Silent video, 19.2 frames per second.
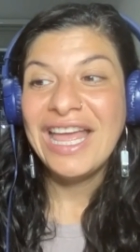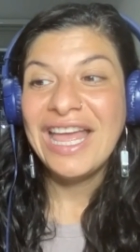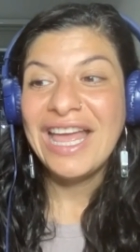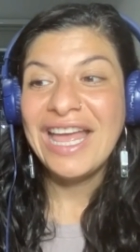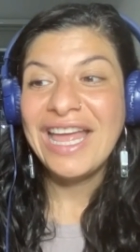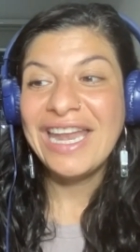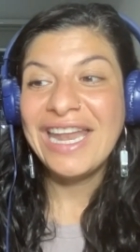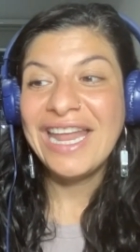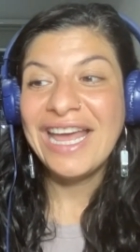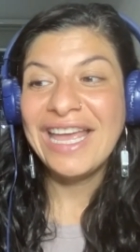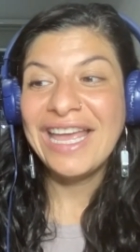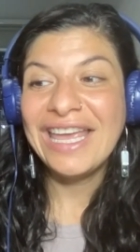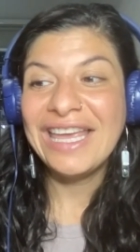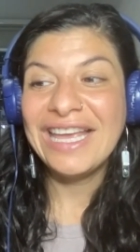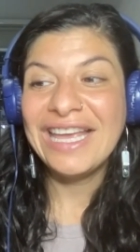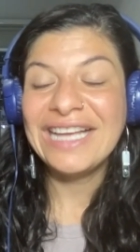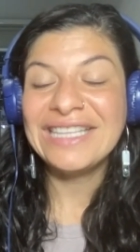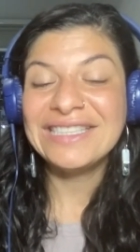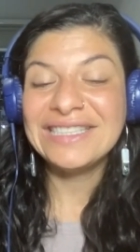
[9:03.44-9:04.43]
And
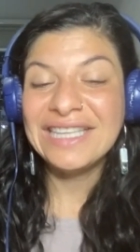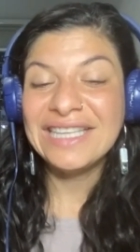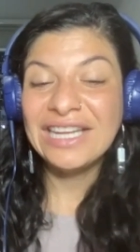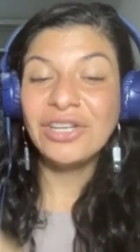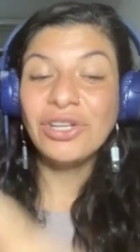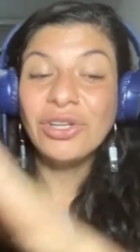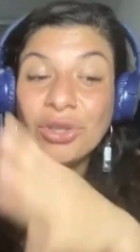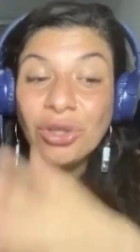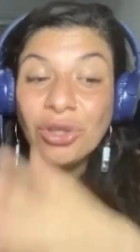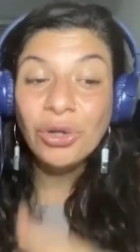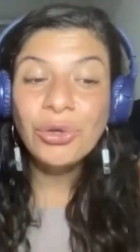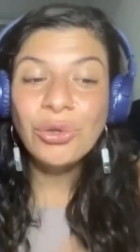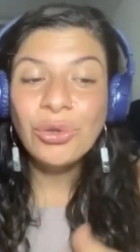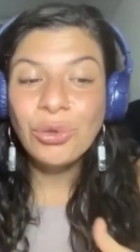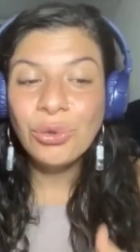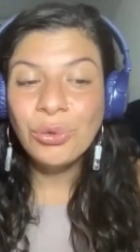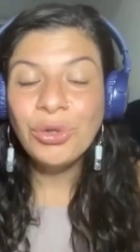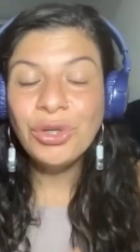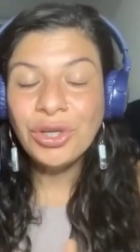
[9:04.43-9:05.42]
I said, look
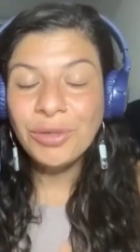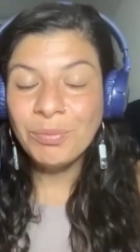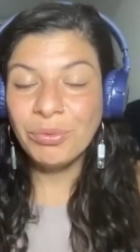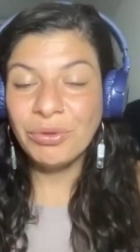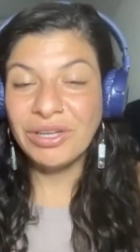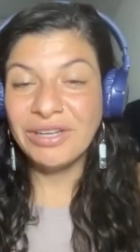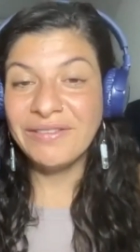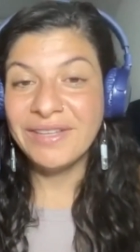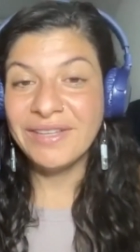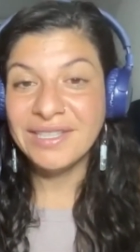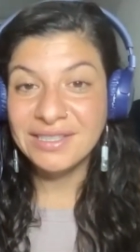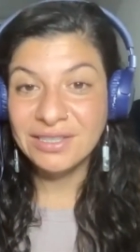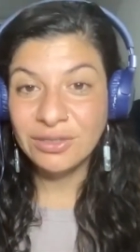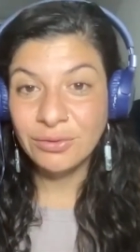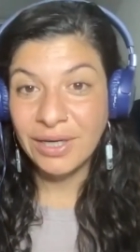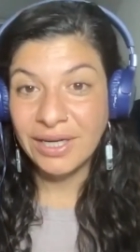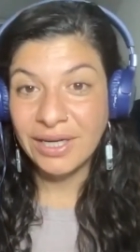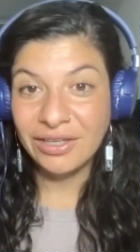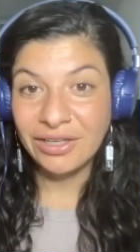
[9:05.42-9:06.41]
through your previous
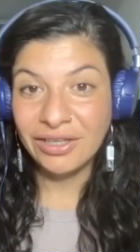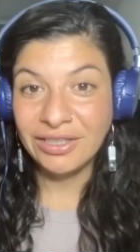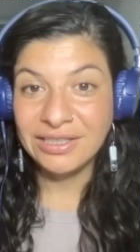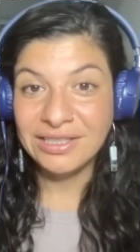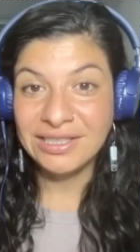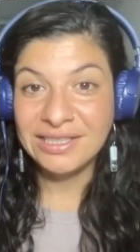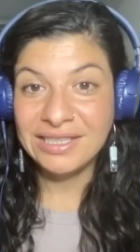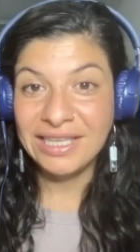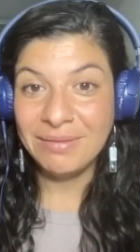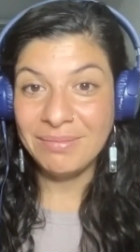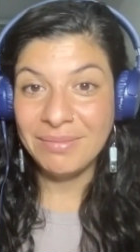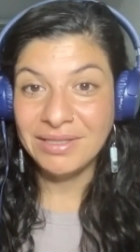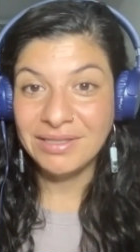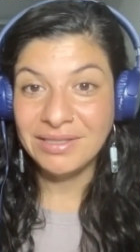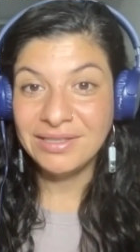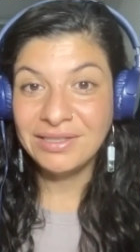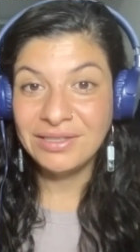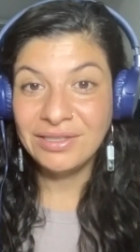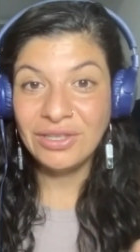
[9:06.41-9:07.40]
credit card
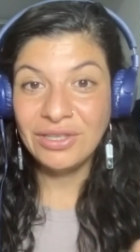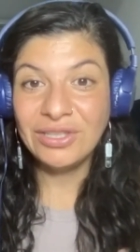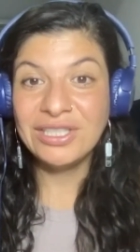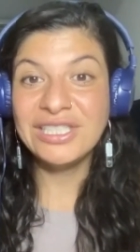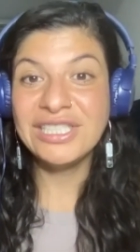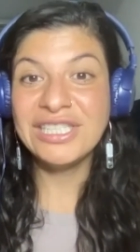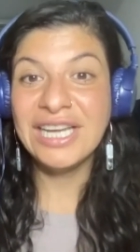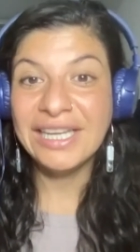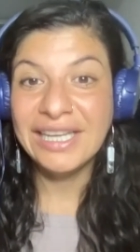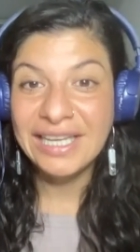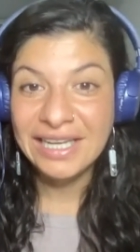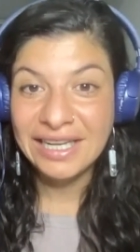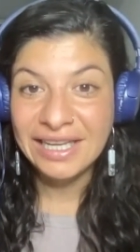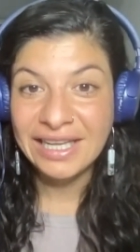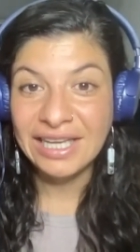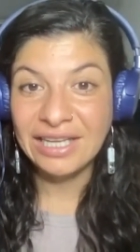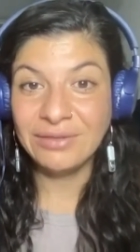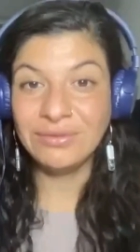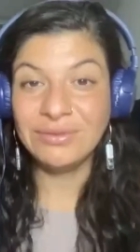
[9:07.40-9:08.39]
statements, checking
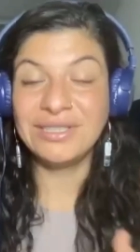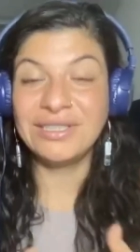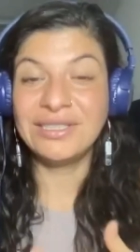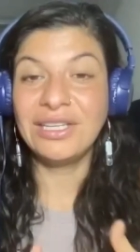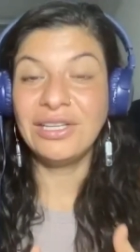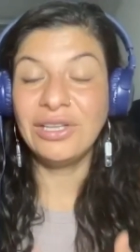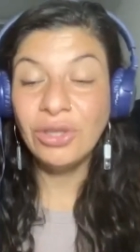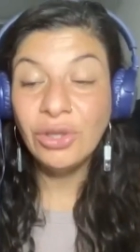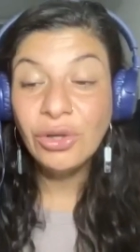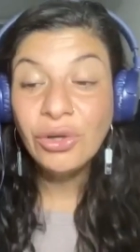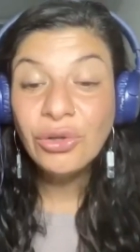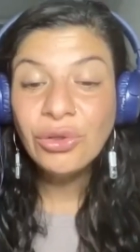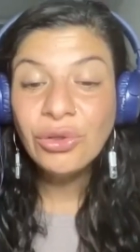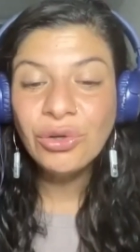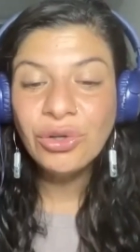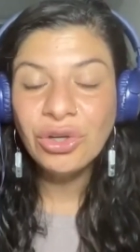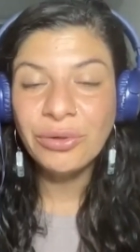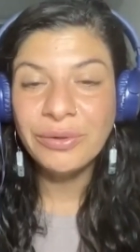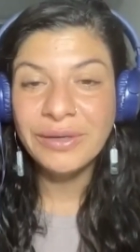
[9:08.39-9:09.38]
accounts, look
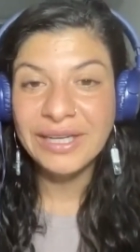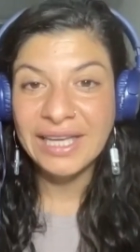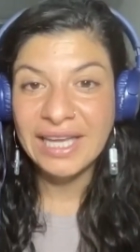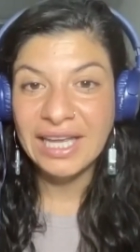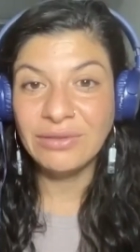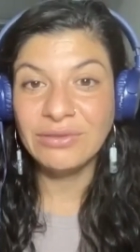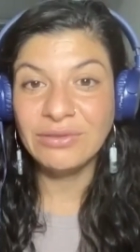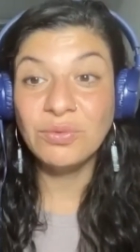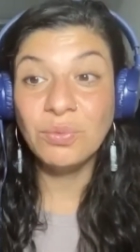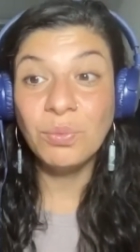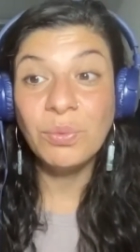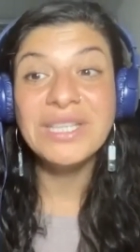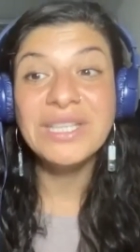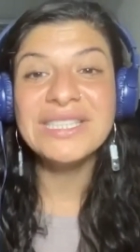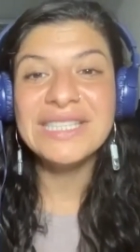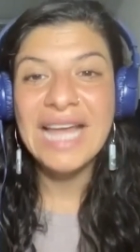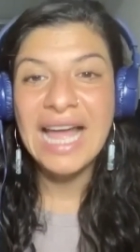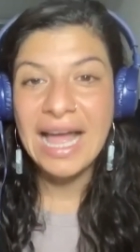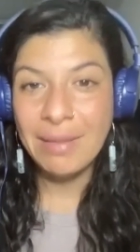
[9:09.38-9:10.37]
through your accounts,
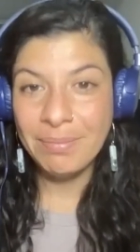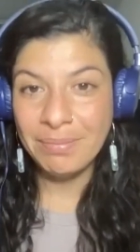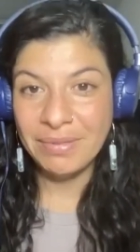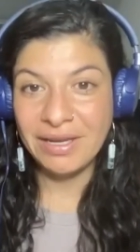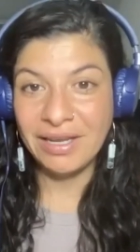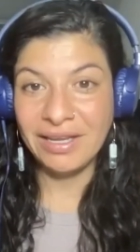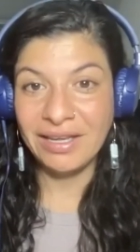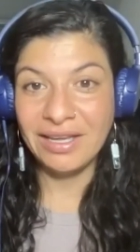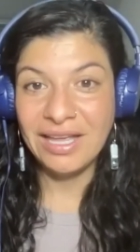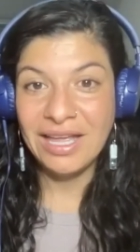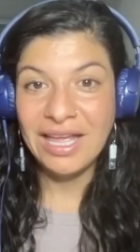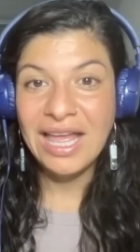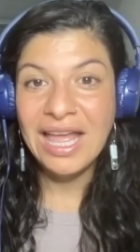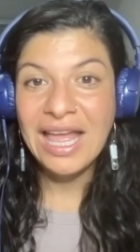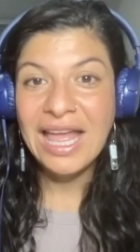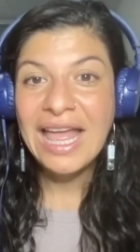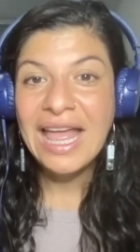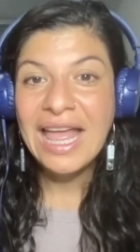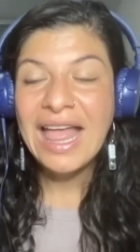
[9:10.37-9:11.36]
what's happening,
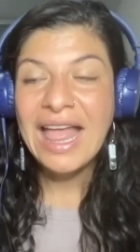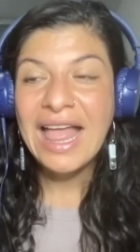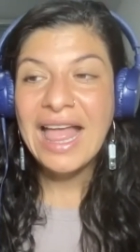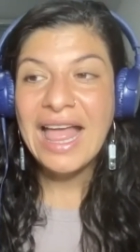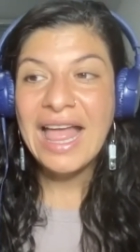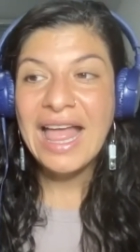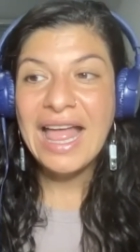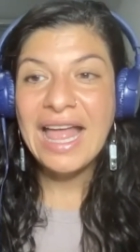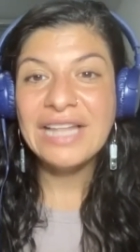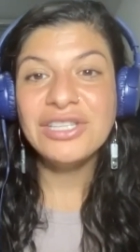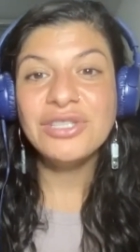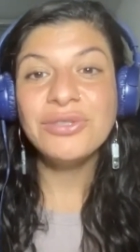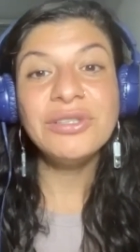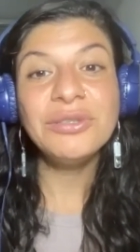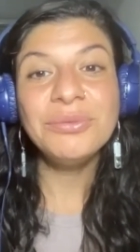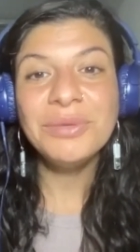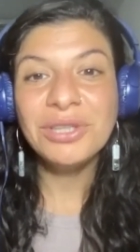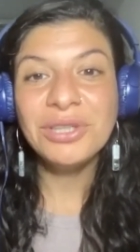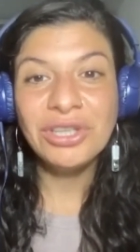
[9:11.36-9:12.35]
and do
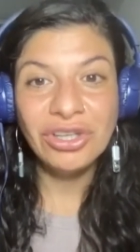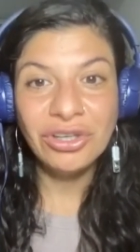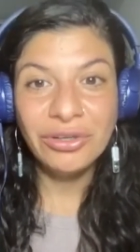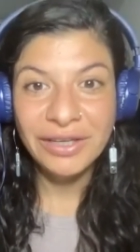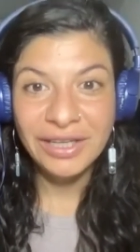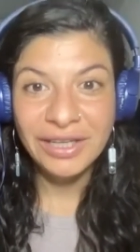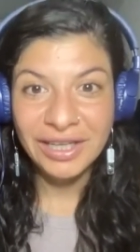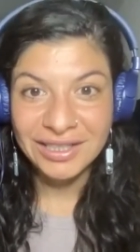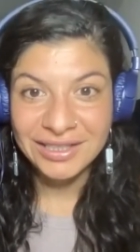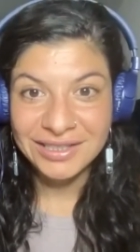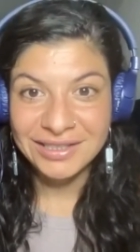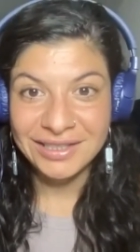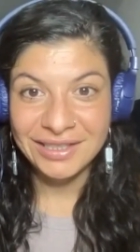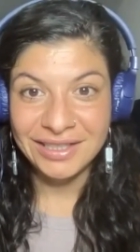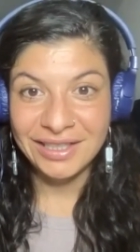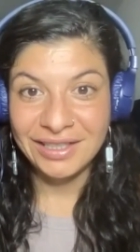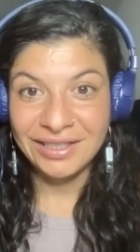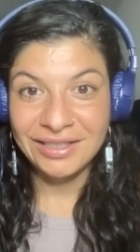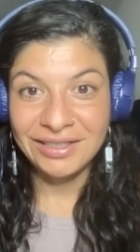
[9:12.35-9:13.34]
it with
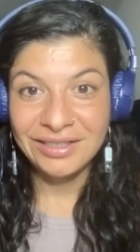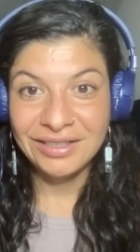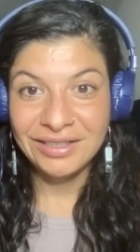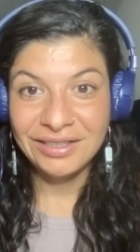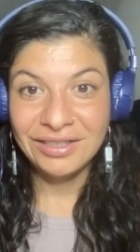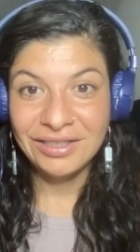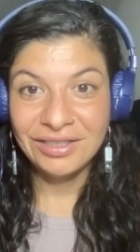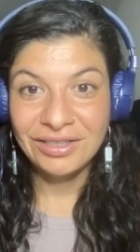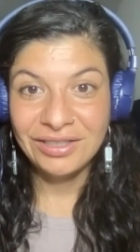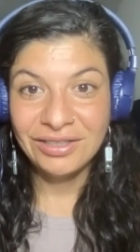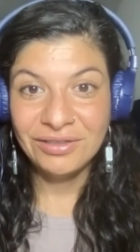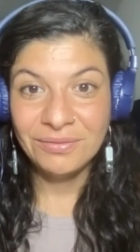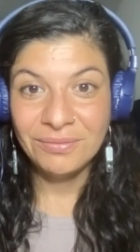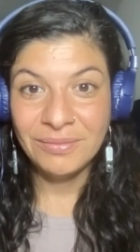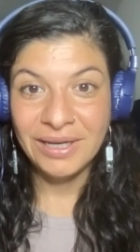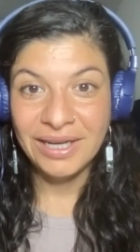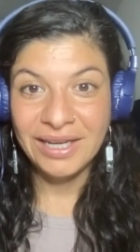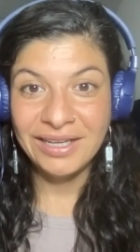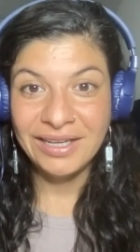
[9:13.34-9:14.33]
curiosity,
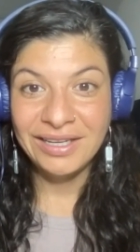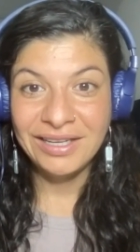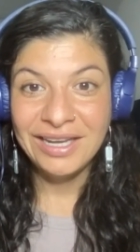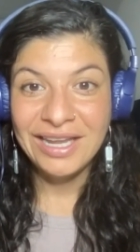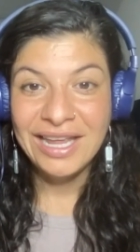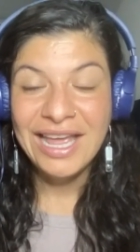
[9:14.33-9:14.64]
right?